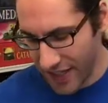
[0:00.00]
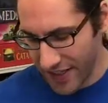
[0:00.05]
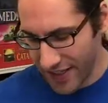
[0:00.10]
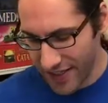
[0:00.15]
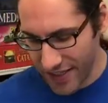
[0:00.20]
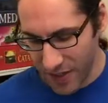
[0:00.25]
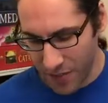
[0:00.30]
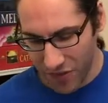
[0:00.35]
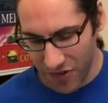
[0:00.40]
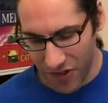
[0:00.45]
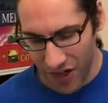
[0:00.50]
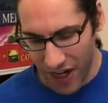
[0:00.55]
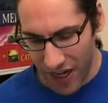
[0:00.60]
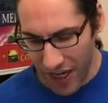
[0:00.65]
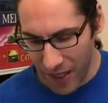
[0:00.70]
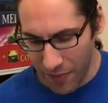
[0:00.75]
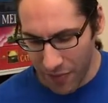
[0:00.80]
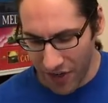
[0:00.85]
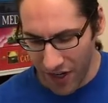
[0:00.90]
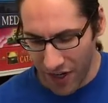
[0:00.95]
into some
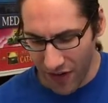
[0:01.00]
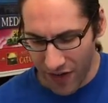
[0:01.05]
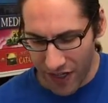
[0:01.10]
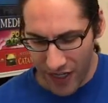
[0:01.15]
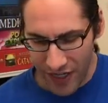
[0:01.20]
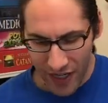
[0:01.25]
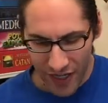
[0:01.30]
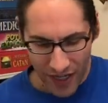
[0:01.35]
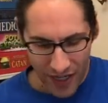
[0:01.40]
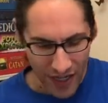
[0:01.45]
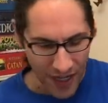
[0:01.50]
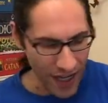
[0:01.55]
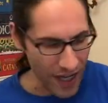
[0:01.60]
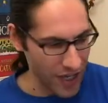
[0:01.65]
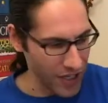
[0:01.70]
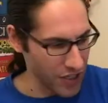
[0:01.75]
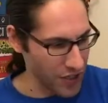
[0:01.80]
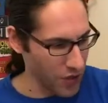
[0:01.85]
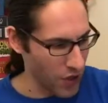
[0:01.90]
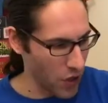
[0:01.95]
library
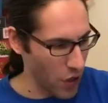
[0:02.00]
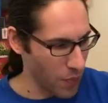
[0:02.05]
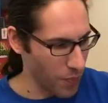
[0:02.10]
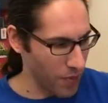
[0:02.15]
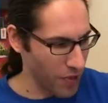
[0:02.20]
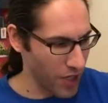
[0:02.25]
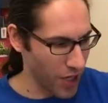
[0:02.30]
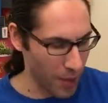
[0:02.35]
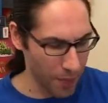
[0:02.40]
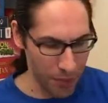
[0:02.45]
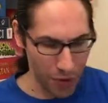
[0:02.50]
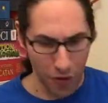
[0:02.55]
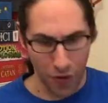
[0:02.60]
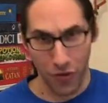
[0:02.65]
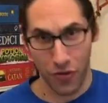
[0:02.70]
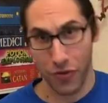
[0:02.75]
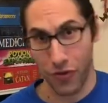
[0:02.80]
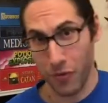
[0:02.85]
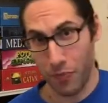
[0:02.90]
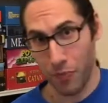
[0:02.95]
and you open up
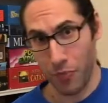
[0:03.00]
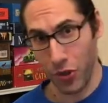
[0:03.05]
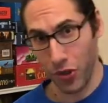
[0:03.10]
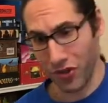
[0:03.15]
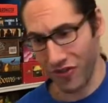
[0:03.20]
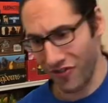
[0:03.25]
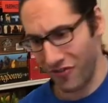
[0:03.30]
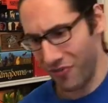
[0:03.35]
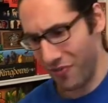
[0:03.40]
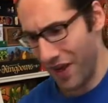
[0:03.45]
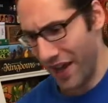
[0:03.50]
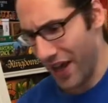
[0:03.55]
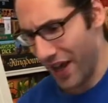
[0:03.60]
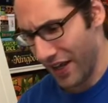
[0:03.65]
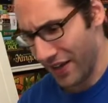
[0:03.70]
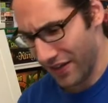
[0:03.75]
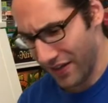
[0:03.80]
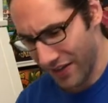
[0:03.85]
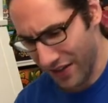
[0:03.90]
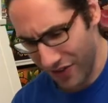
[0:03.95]
the Book of
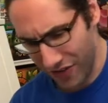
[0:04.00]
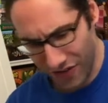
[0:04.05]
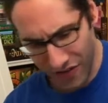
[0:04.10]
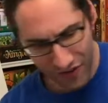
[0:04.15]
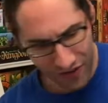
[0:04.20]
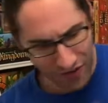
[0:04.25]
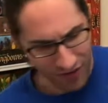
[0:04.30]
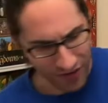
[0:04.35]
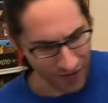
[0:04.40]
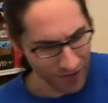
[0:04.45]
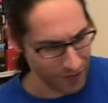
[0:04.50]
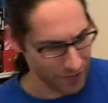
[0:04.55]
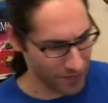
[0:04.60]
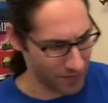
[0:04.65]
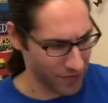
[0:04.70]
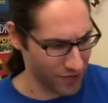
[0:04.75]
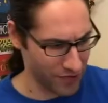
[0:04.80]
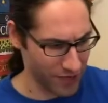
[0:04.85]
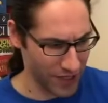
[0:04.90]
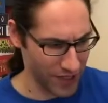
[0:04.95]
Madness.
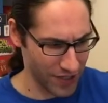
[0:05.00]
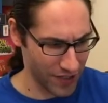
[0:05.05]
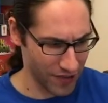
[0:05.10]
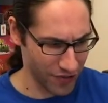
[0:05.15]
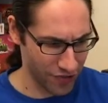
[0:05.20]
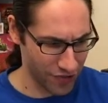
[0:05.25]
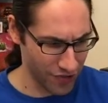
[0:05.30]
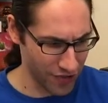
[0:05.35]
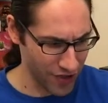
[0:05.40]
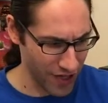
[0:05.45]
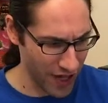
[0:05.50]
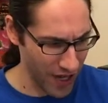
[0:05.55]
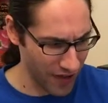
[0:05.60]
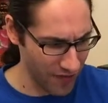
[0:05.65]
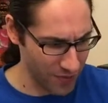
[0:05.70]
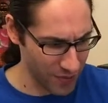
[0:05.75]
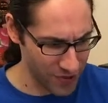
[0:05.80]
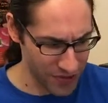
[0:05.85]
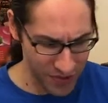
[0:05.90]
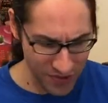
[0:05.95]
Like you shouldn't
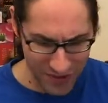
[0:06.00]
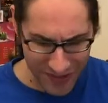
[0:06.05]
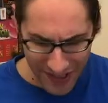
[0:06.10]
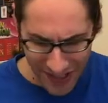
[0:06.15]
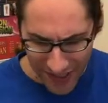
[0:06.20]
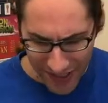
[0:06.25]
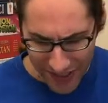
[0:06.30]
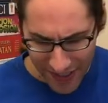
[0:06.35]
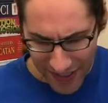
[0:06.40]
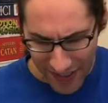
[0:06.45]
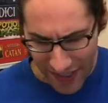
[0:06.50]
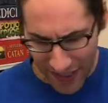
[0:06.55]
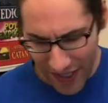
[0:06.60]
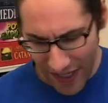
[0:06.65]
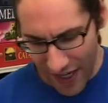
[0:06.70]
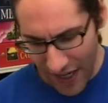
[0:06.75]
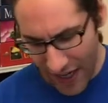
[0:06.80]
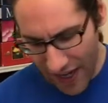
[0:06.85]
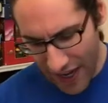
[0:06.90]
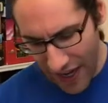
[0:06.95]
have, but you did.
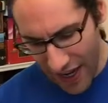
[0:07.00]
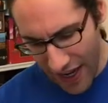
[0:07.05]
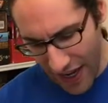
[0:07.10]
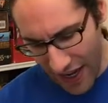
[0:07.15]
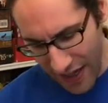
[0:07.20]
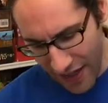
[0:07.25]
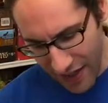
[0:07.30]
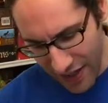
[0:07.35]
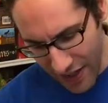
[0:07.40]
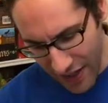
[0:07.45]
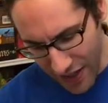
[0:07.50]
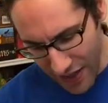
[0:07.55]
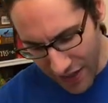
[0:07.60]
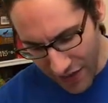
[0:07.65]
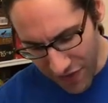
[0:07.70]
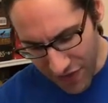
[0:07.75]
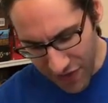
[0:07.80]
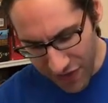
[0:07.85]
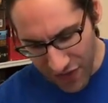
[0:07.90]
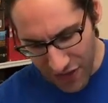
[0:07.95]
And
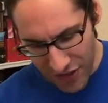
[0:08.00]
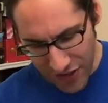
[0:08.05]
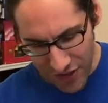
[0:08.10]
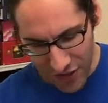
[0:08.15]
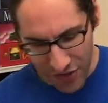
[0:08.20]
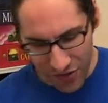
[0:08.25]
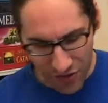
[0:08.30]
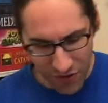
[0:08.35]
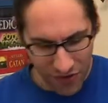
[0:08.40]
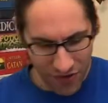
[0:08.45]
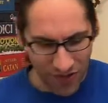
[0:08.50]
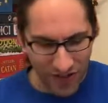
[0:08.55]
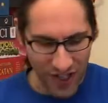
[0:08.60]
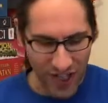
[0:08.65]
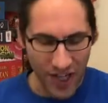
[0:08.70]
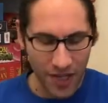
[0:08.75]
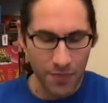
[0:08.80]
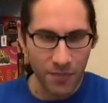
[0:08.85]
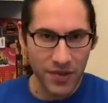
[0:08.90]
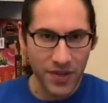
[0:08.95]
this is such a cool
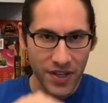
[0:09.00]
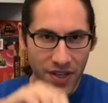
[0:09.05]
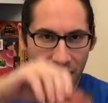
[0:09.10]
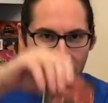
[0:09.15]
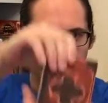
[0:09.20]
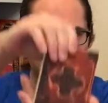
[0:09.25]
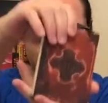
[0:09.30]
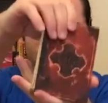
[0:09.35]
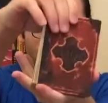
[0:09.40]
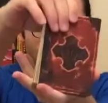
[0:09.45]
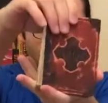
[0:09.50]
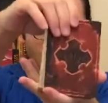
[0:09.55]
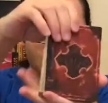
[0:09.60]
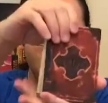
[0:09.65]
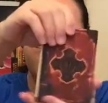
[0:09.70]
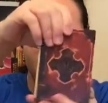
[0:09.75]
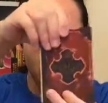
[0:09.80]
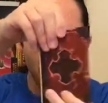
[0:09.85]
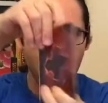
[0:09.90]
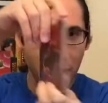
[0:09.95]
setup. It's like a
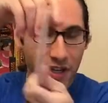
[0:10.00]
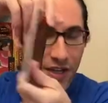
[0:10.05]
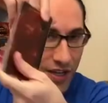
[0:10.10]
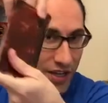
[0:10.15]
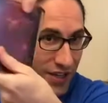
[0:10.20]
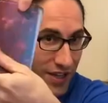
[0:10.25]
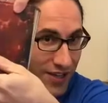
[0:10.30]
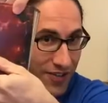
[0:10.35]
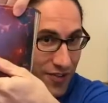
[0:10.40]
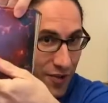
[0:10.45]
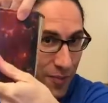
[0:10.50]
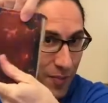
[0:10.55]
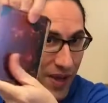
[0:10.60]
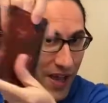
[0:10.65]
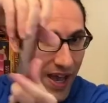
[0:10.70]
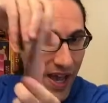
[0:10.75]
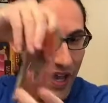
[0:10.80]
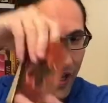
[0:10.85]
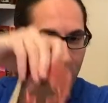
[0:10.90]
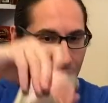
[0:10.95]
book. There's a
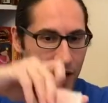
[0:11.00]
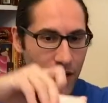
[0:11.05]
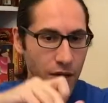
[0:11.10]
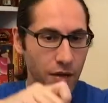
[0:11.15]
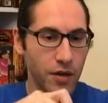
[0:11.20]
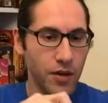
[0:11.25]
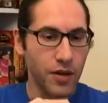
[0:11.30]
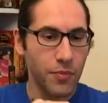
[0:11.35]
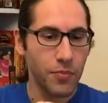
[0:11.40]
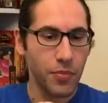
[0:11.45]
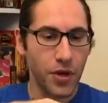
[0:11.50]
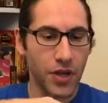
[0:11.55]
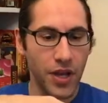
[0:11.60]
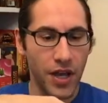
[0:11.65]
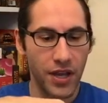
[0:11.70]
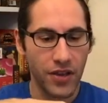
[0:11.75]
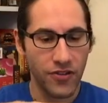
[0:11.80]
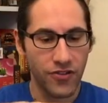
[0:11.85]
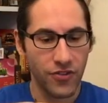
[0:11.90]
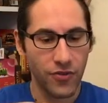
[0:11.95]
back. But
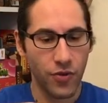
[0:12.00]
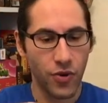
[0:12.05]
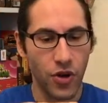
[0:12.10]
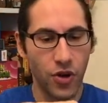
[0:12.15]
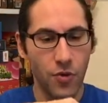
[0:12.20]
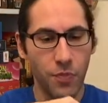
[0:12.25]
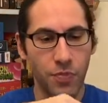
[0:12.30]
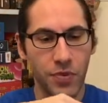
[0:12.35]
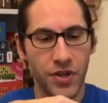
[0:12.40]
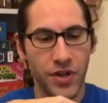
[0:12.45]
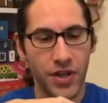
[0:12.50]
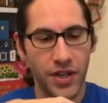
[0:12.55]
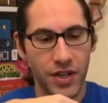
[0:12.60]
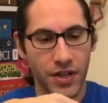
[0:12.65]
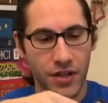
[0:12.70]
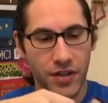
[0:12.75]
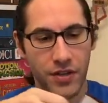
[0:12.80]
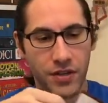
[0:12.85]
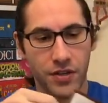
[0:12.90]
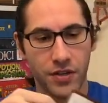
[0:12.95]
as you open it,